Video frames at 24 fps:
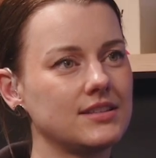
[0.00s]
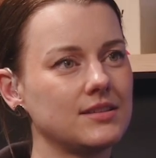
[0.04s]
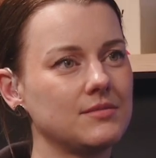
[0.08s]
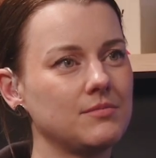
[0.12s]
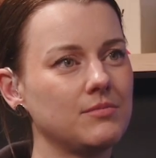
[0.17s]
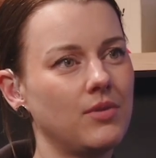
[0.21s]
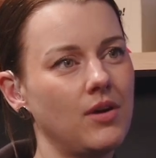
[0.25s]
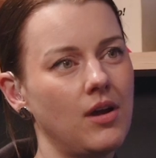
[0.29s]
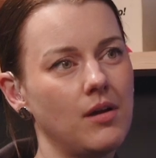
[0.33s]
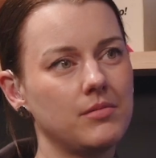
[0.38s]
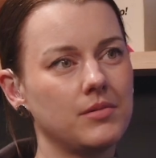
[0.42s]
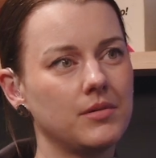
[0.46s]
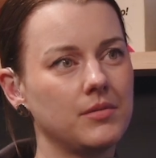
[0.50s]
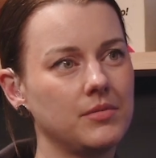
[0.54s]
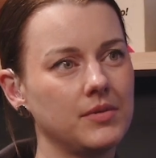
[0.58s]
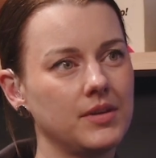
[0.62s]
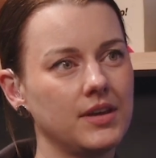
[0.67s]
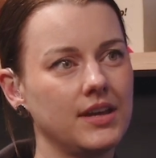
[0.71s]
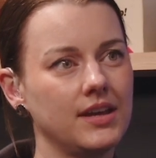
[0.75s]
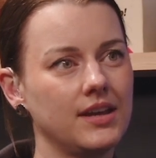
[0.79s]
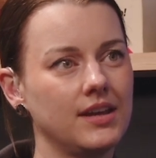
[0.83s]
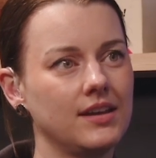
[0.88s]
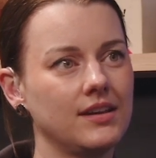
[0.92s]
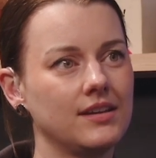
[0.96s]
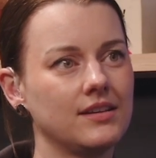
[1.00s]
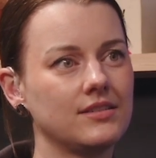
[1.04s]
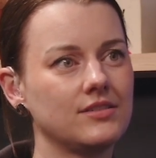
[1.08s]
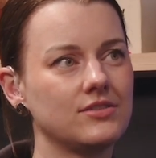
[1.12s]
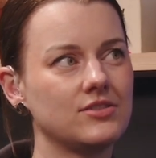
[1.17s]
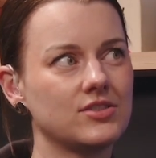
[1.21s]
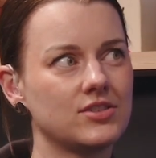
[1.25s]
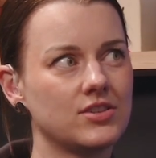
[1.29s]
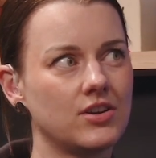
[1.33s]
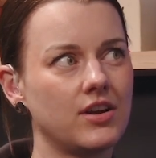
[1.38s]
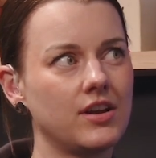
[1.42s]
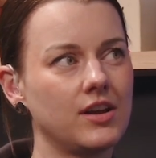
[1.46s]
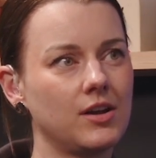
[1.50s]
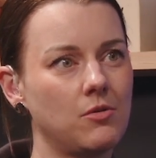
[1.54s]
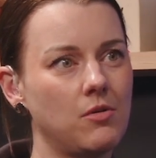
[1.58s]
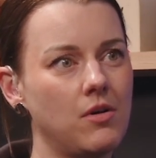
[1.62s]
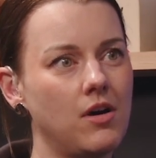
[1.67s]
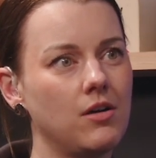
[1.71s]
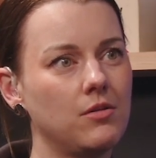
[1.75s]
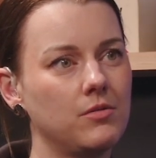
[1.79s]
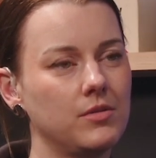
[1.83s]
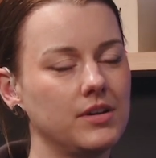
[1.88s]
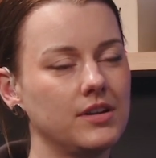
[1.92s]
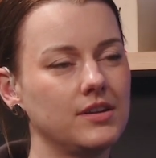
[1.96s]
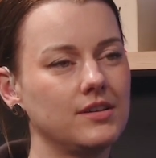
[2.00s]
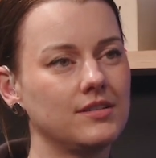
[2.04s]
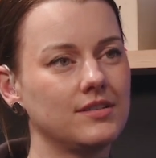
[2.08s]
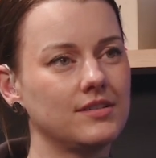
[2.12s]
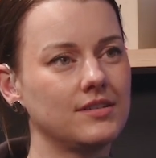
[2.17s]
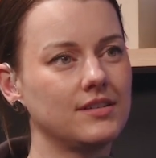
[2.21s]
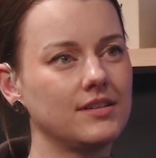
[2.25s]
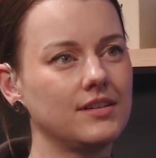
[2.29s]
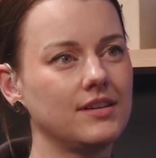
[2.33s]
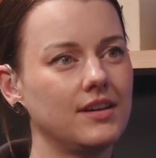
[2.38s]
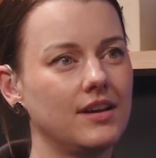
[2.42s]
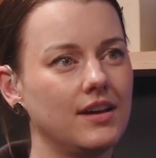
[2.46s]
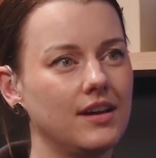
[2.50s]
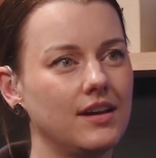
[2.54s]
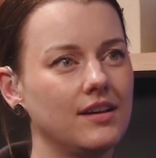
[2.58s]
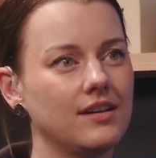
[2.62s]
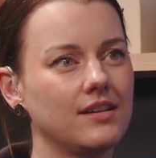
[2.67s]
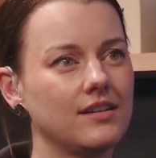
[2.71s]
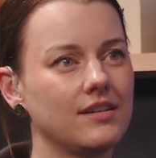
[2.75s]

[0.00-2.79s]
And probably Jazari Kual would. Yeah.